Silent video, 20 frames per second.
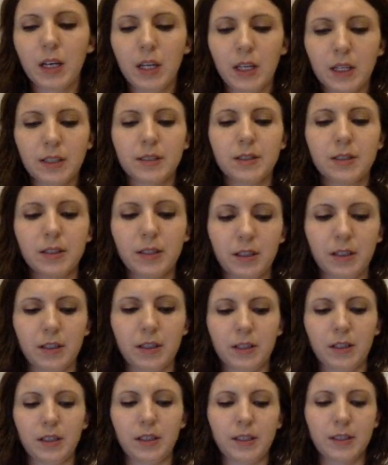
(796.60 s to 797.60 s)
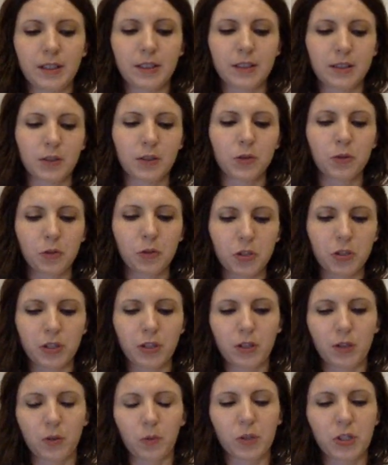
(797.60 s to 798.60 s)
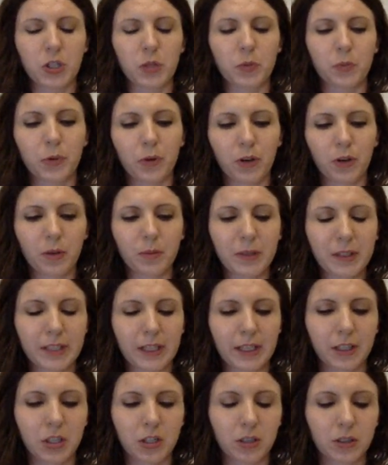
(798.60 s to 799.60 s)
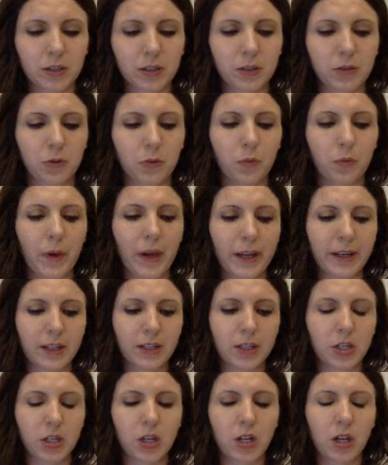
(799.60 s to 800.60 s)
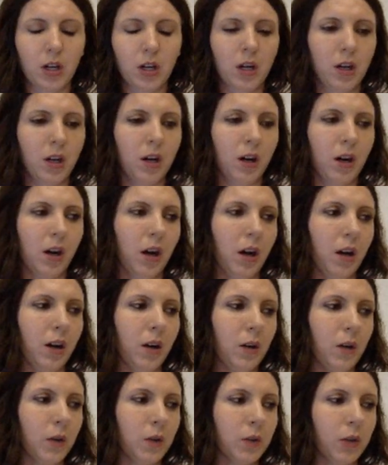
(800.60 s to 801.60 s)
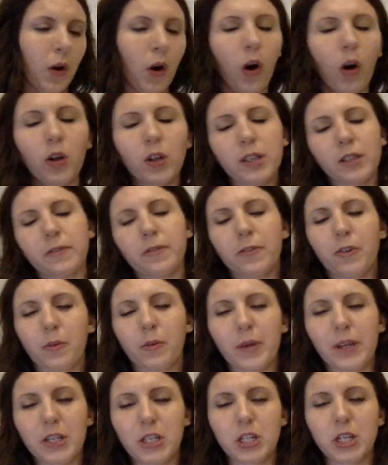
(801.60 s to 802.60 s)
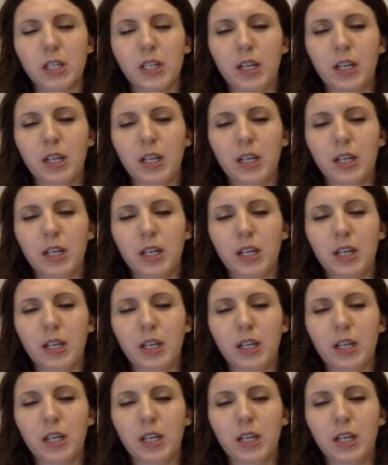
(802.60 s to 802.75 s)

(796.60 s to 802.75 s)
it's a solution which permits actually to manage the whole information